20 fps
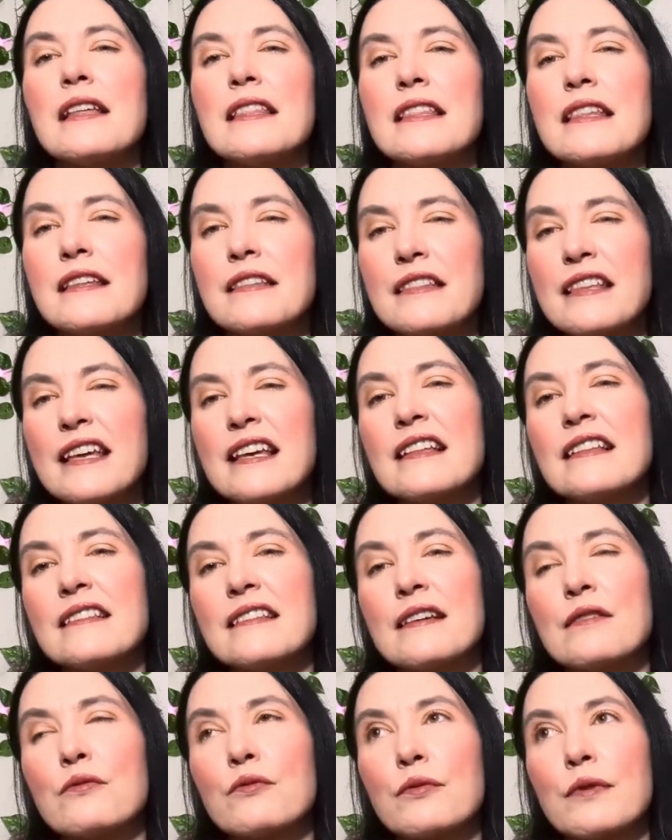The thing
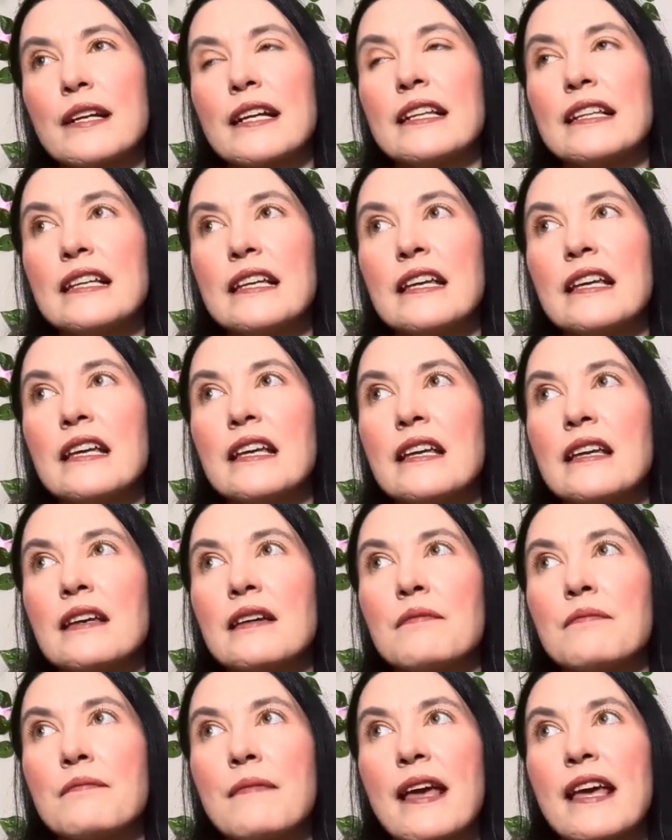that
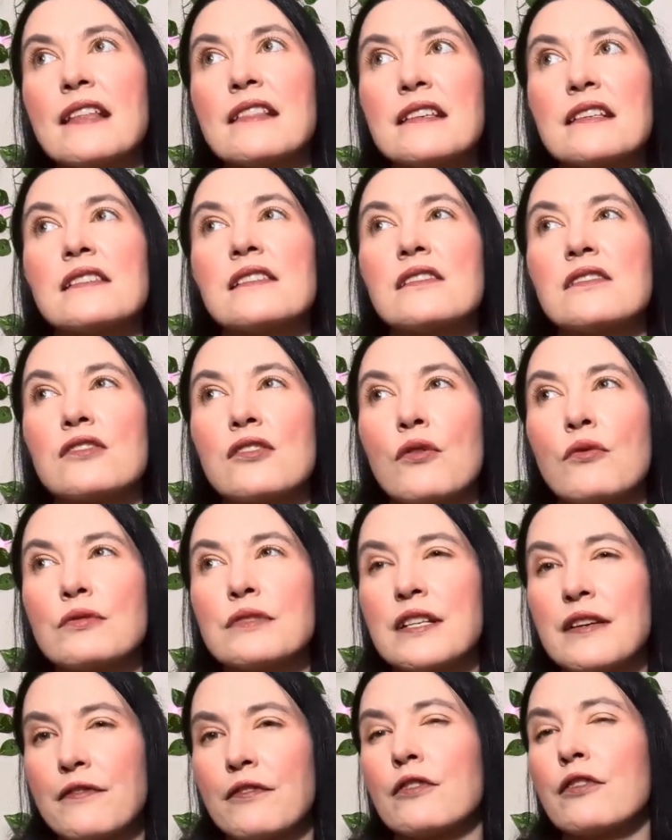really made this so
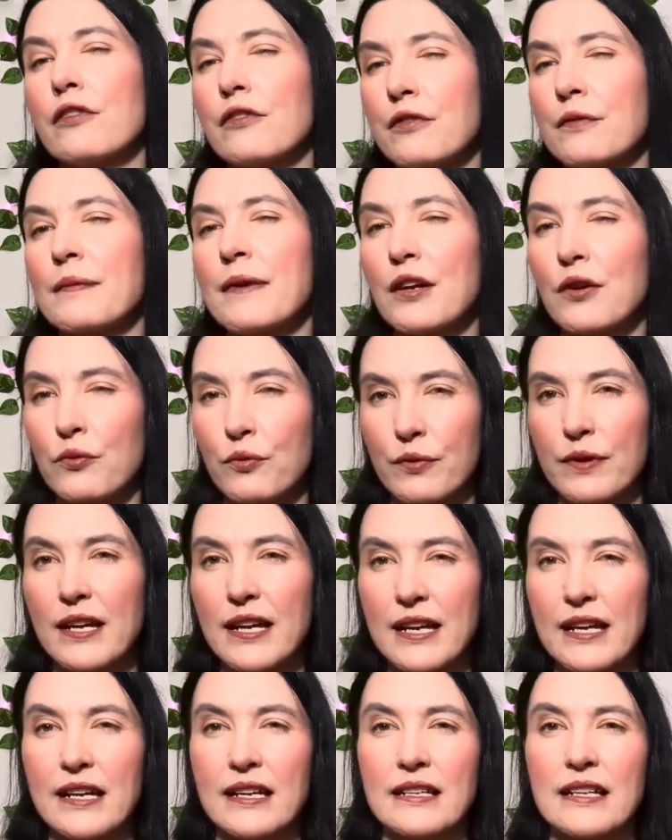difficult for me to
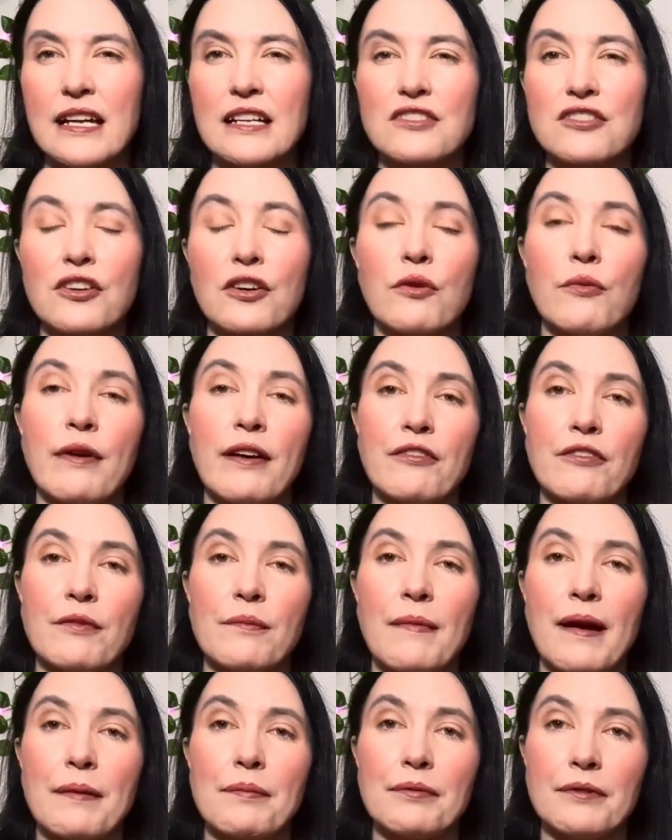read and took away
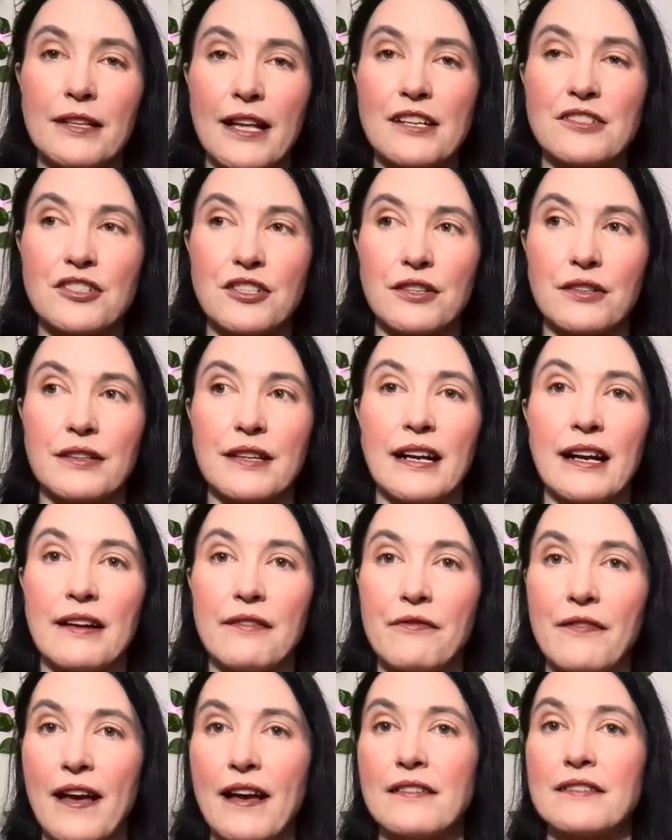from my pleasure that I
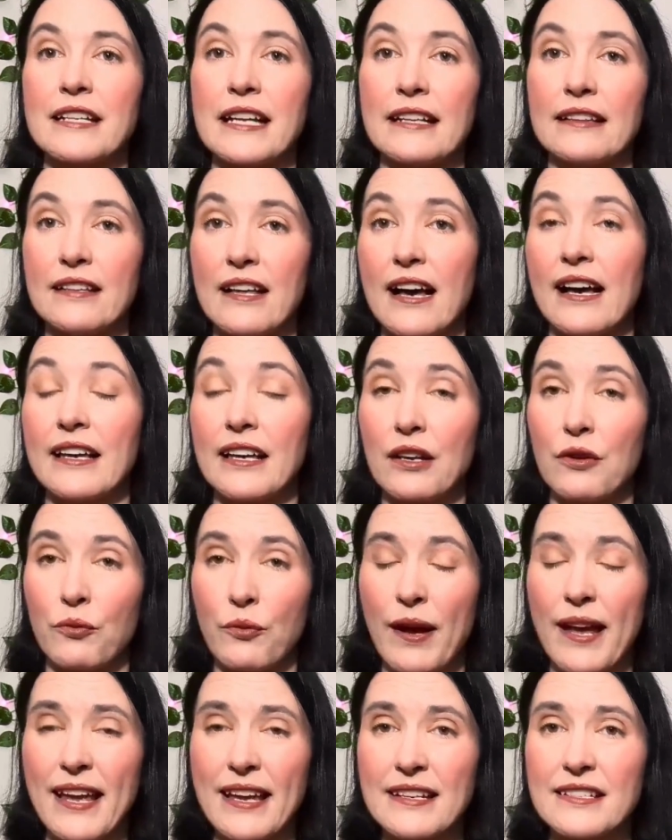found in Lying in
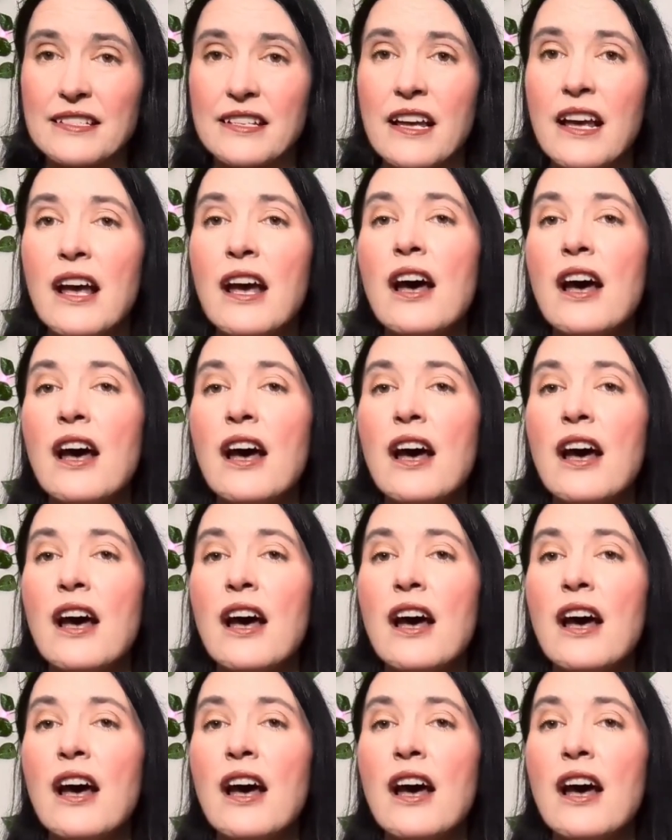Wait